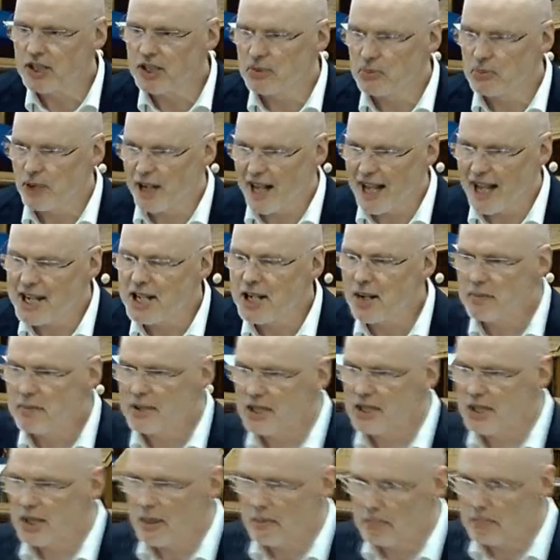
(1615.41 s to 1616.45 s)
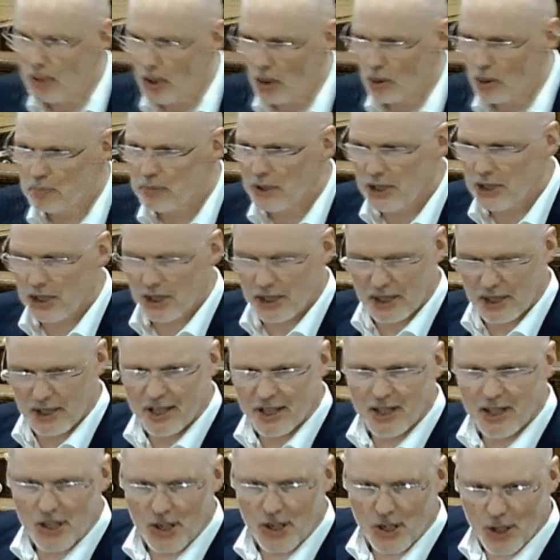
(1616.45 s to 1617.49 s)
when I come into the pulpit
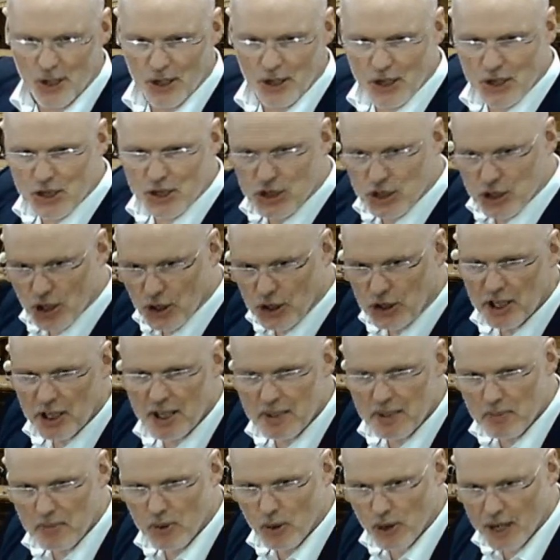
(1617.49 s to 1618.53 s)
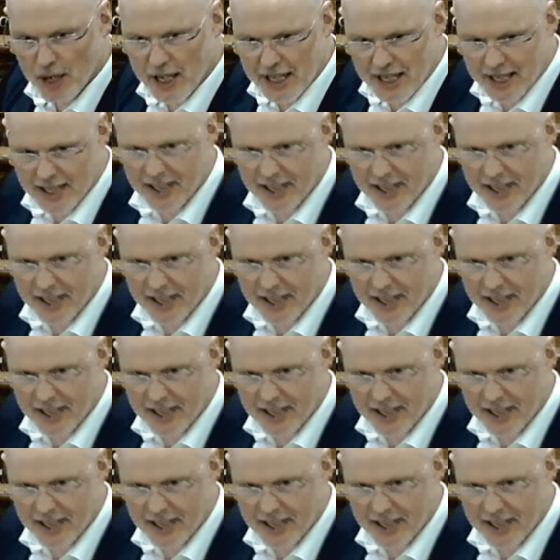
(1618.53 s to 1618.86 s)
on a Sunday morning,